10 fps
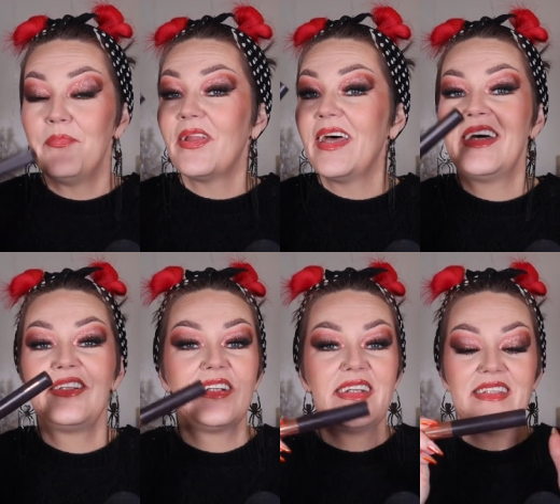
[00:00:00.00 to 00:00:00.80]
I plan
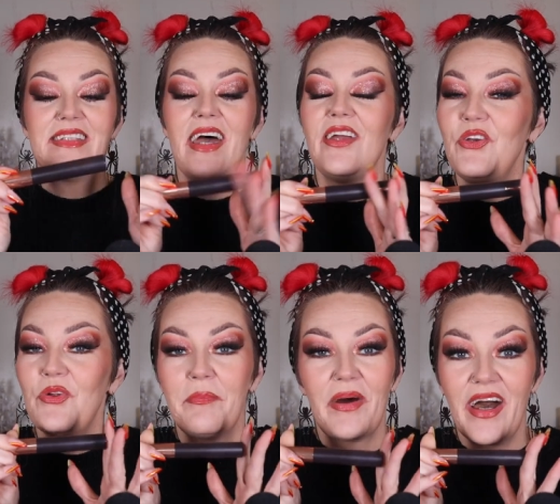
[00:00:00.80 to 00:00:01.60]
to continue
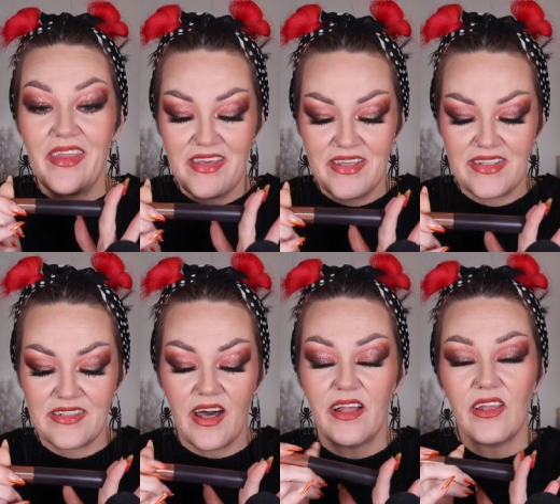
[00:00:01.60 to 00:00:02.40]
to buy this.
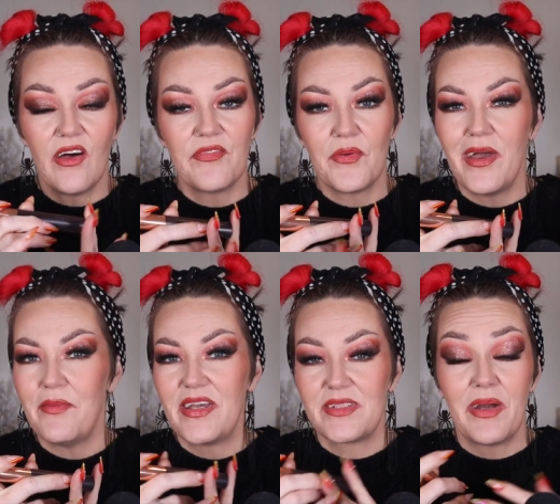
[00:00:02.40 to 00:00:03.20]
I love the way
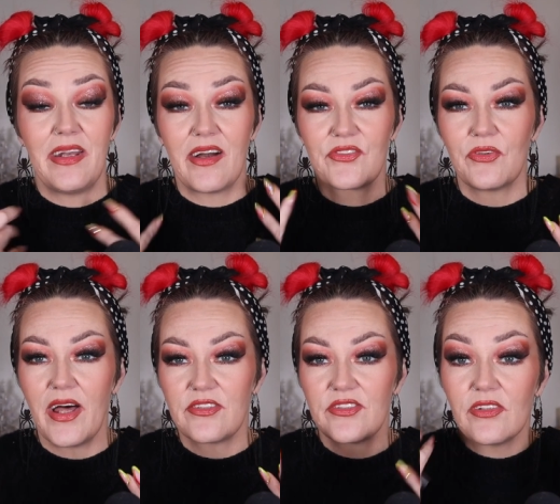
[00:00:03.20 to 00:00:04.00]
it makes my natural
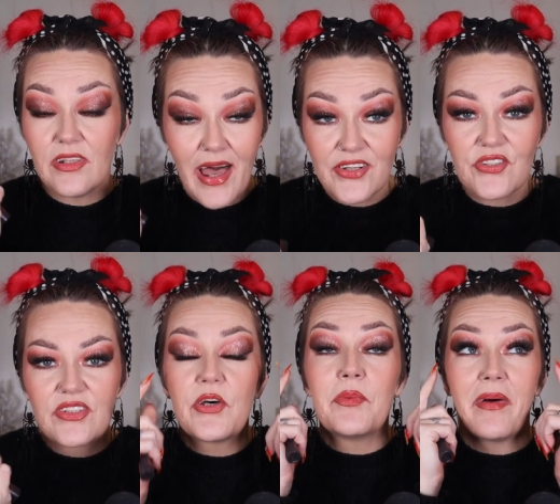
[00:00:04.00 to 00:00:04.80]
lash,
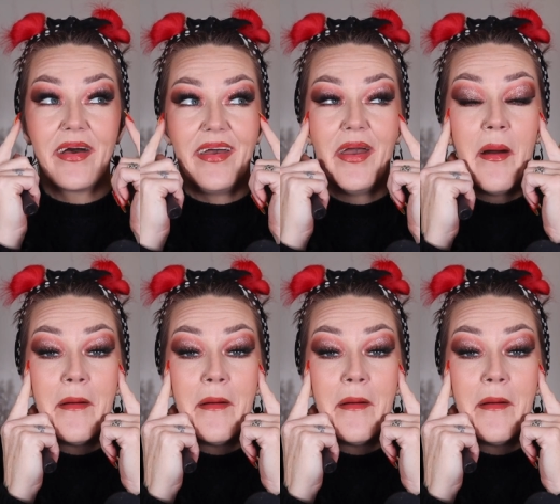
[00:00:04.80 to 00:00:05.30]
lashes look. My